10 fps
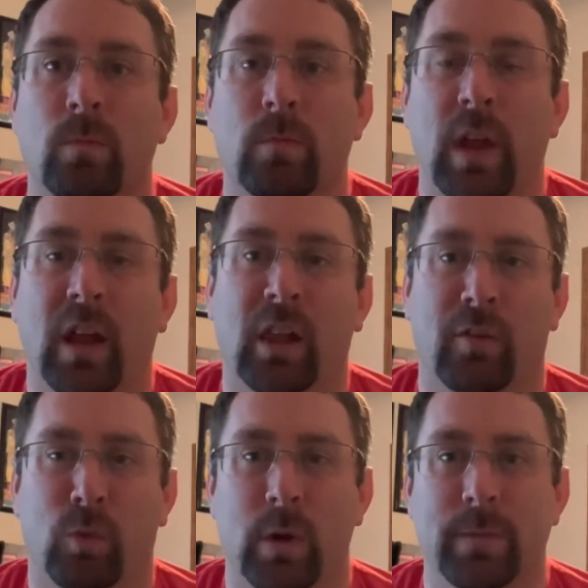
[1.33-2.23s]
Hello
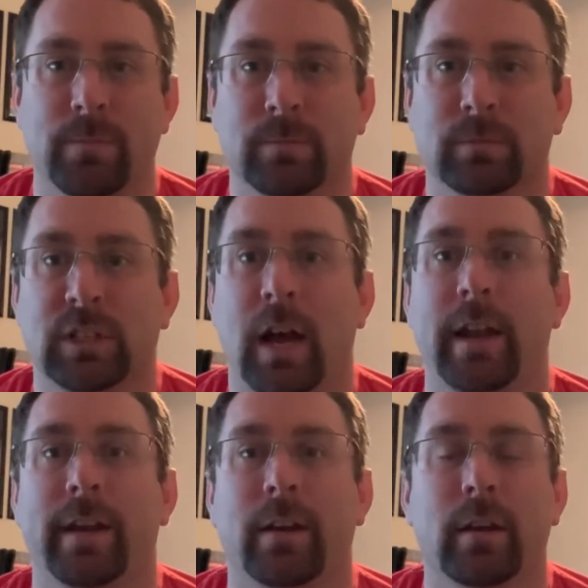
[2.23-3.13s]
everyone,
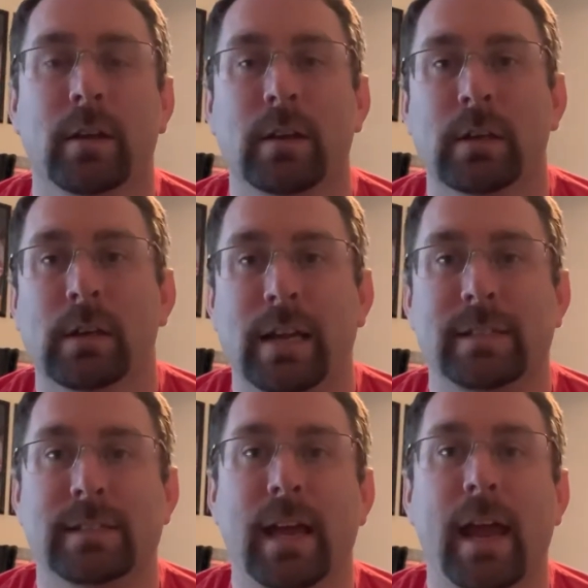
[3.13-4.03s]
Todd here, and
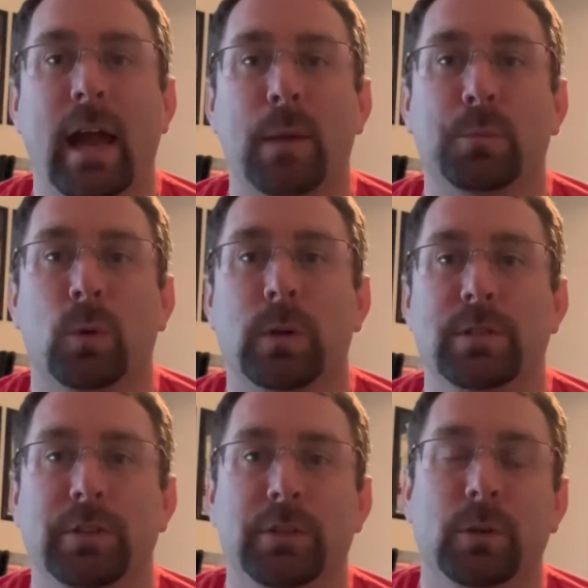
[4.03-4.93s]
today I'm going
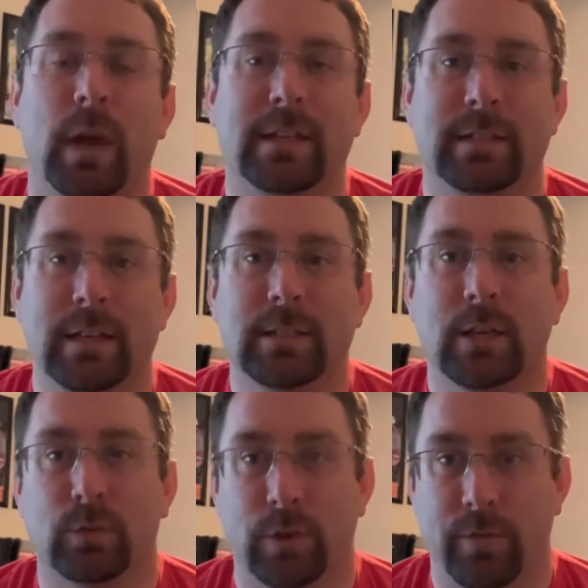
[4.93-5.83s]
to do a
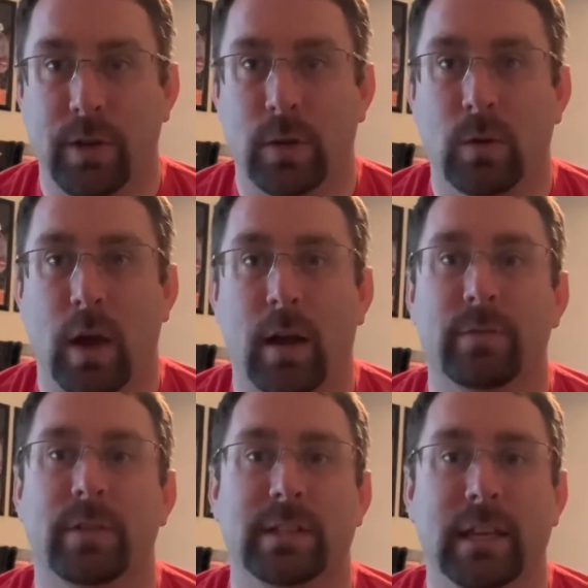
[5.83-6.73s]
detailed review
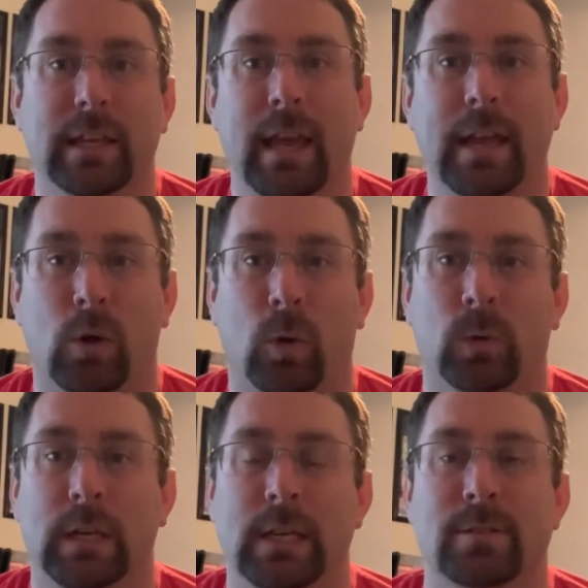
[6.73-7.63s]
of the
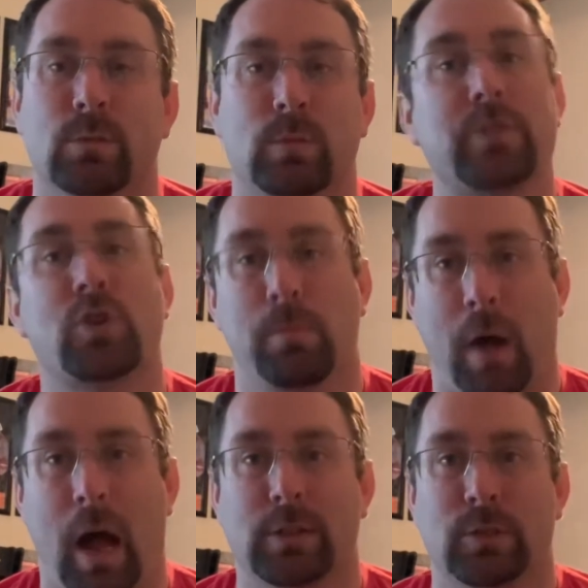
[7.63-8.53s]
DKOLDIES Retro
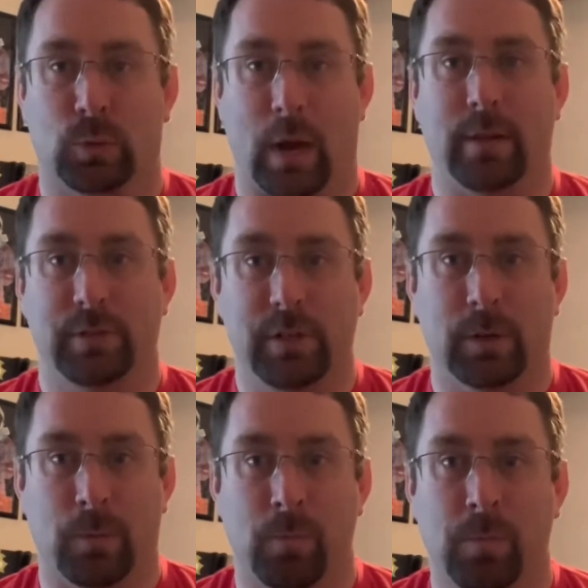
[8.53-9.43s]
Box Round
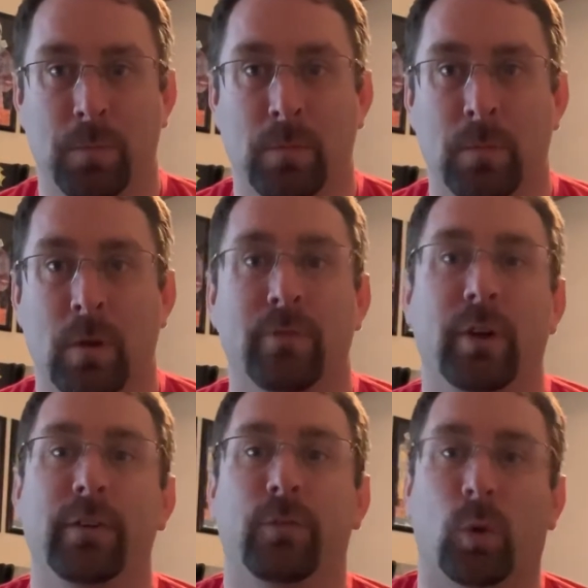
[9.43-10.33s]
2.
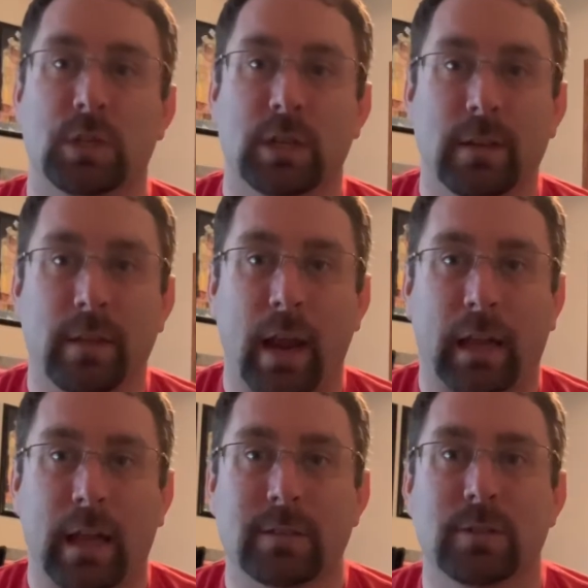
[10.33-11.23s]
Very fortunate that I
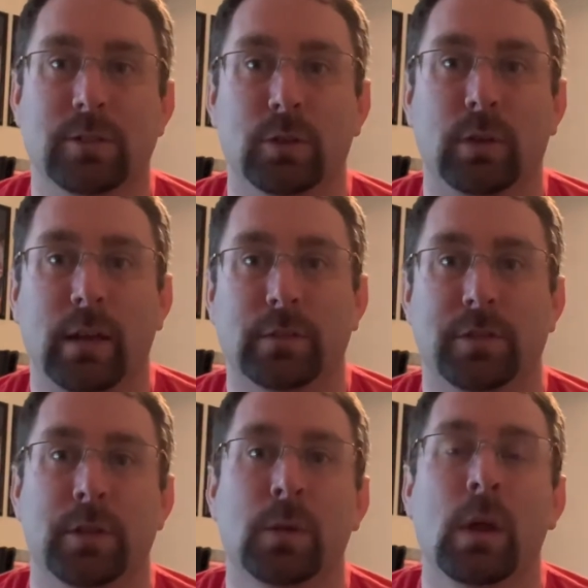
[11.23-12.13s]
got to do Round
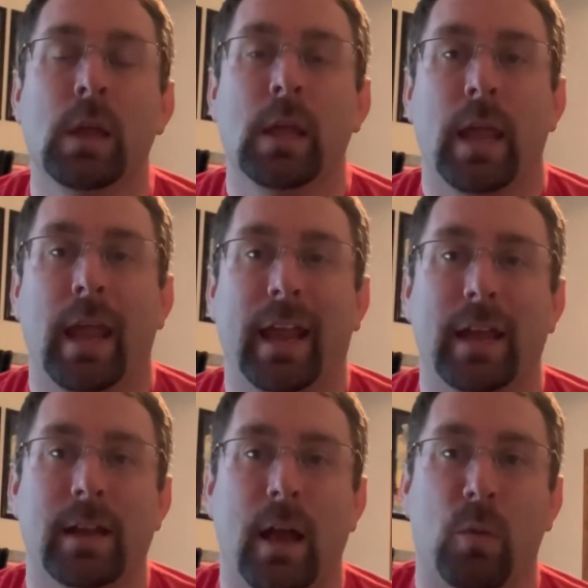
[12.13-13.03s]
2,
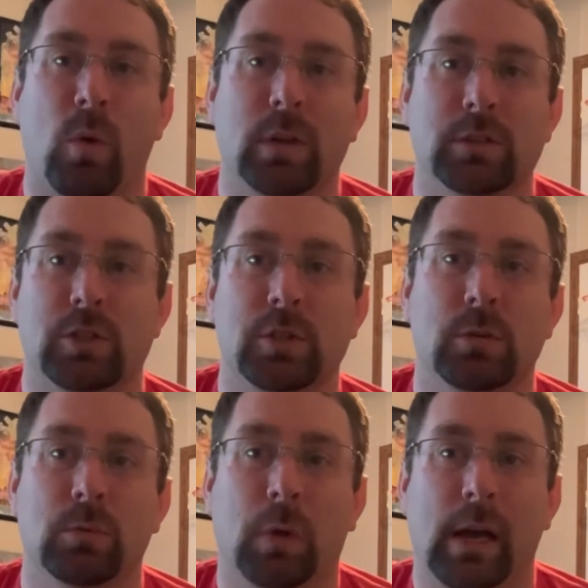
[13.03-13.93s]
and I want to